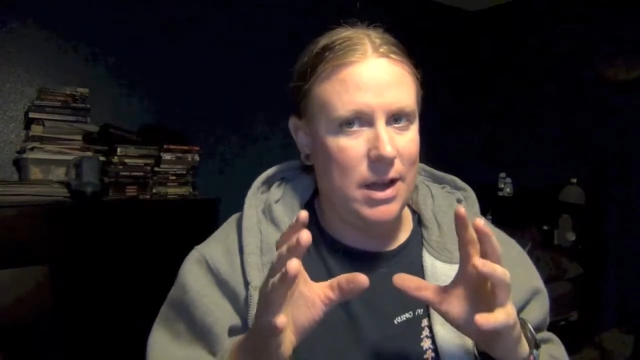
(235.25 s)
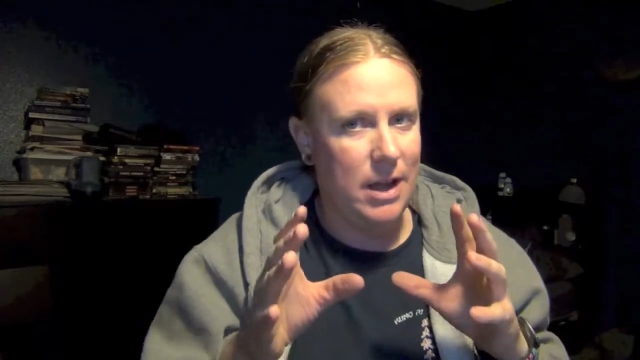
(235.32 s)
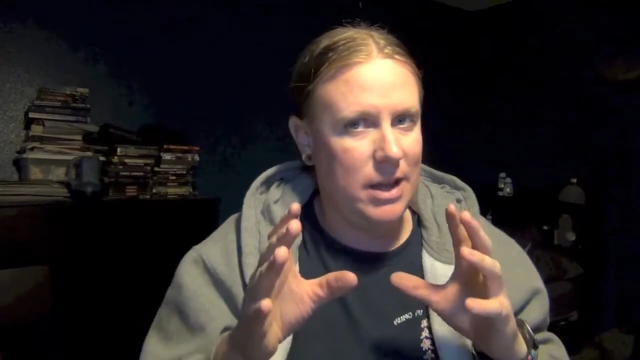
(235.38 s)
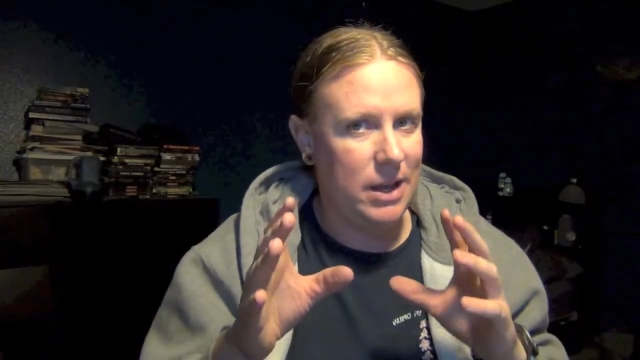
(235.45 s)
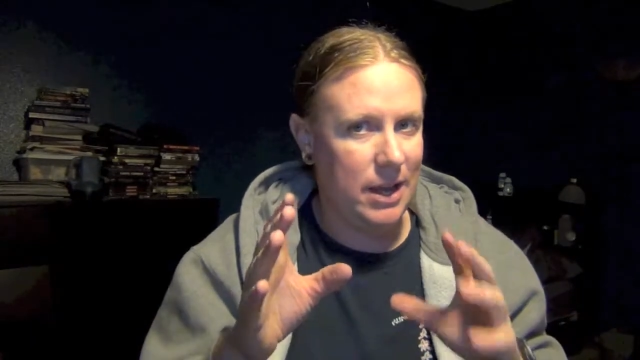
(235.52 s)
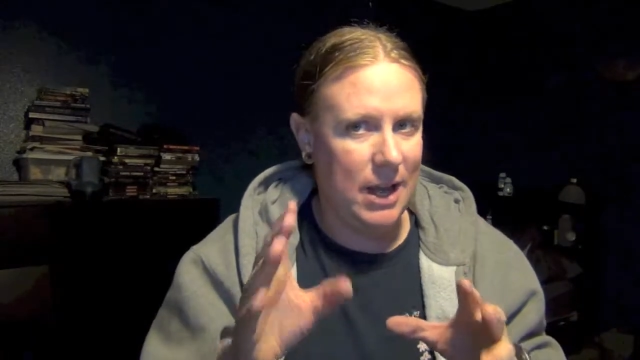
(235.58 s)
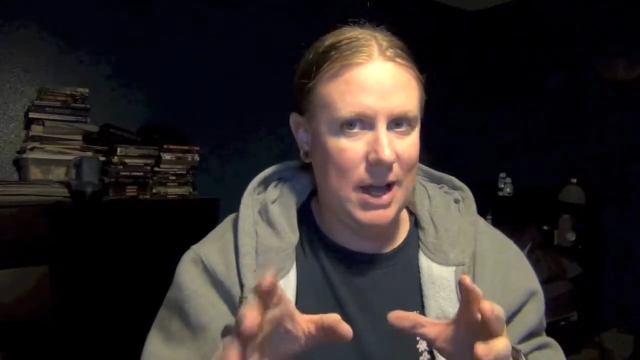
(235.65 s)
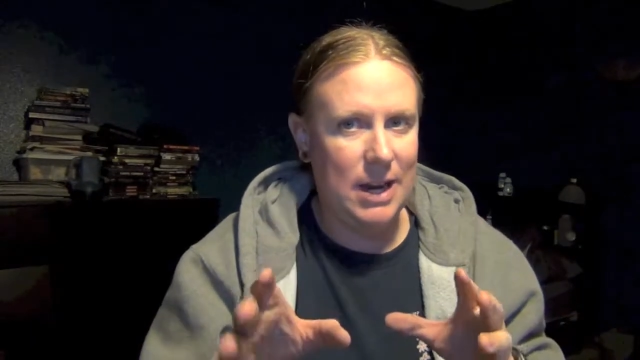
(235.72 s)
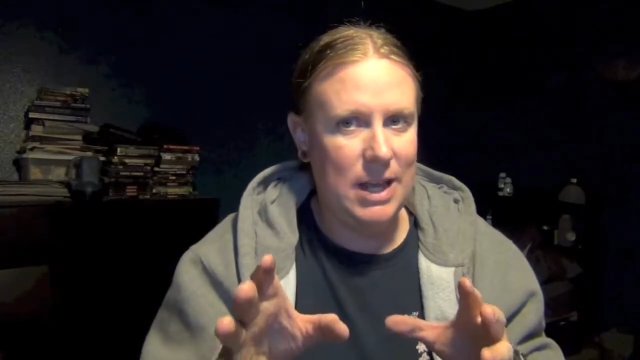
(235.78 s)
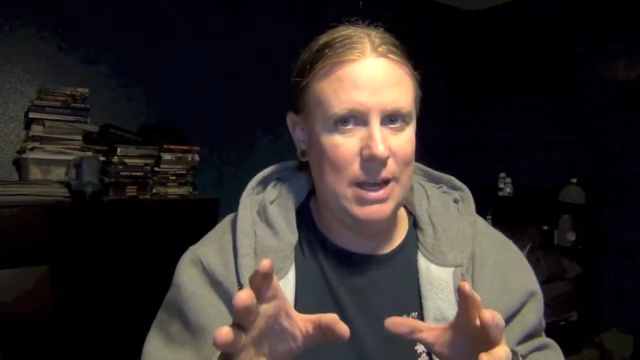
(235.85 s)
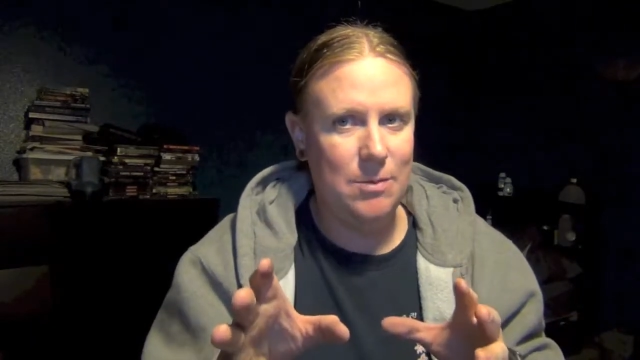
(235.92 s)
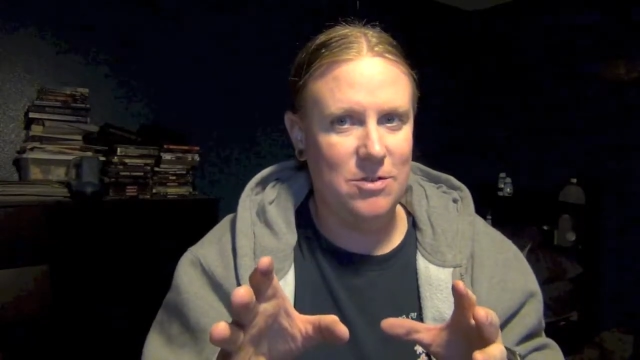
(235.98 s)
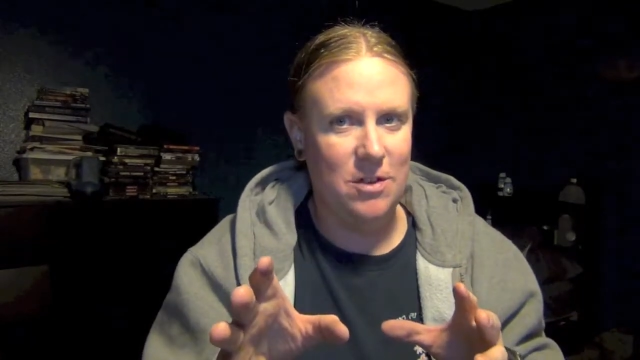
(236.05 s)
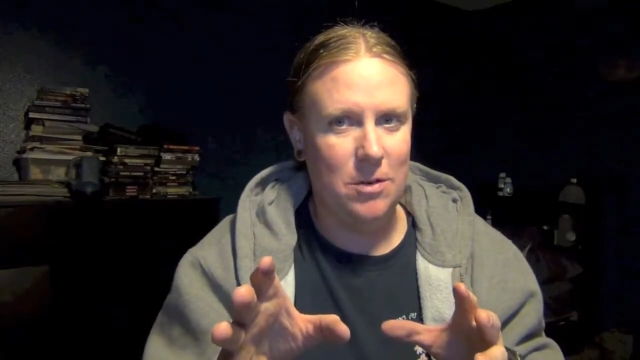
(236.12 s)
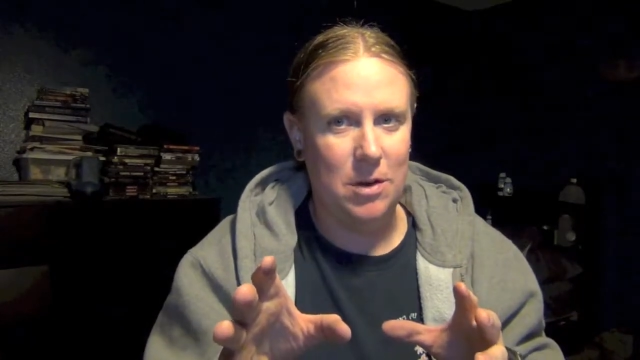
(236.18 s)
And you got to
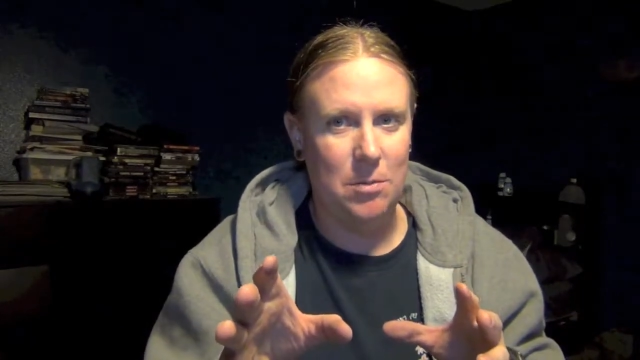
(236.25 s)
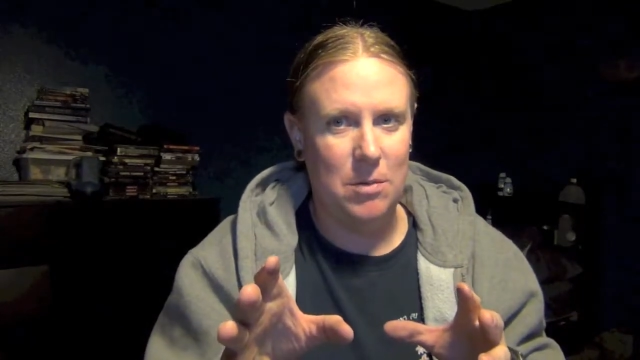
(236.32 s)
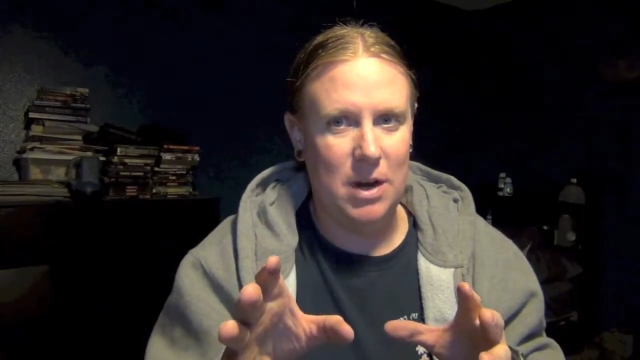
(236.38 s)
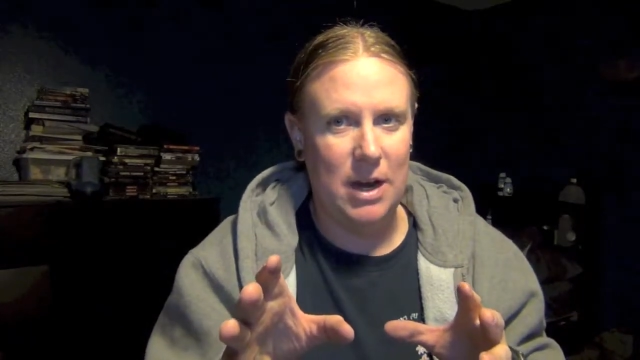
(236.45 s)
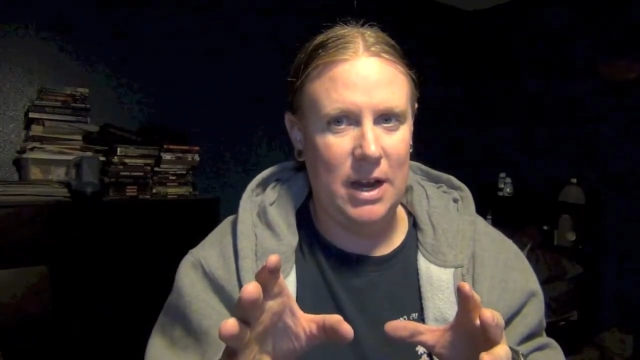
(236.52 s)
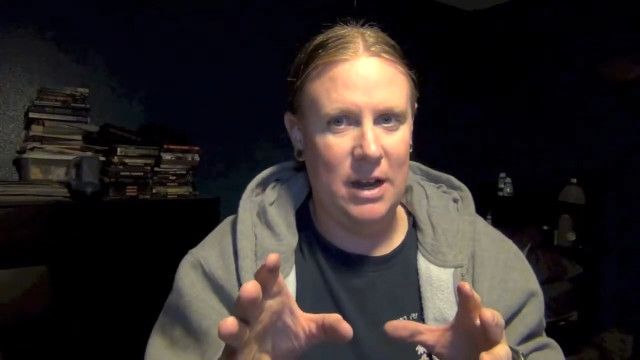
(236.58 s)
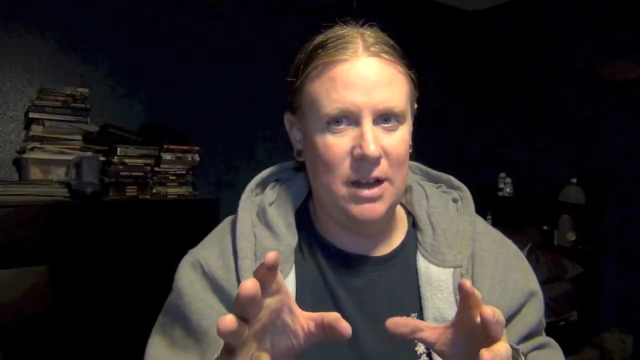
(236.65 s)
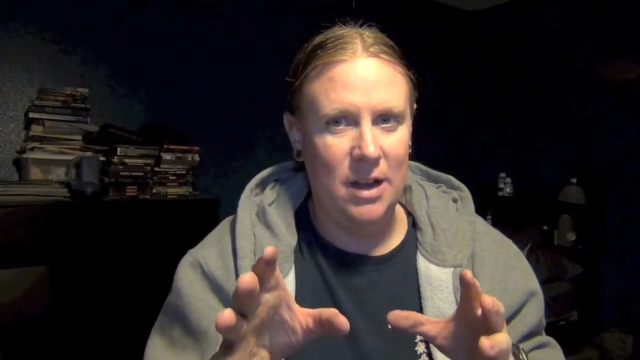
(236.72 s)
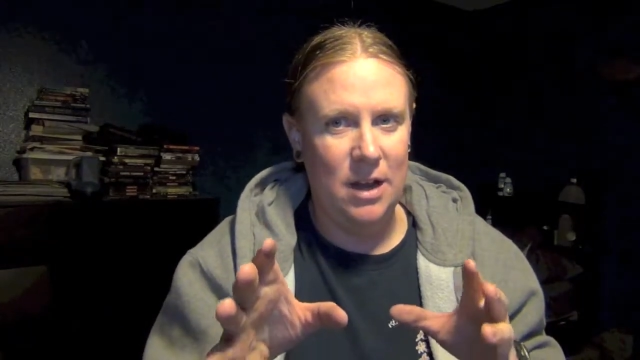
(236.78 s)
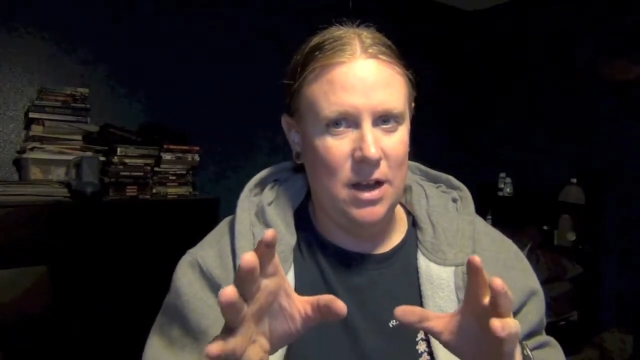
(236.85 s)
keep something in mind.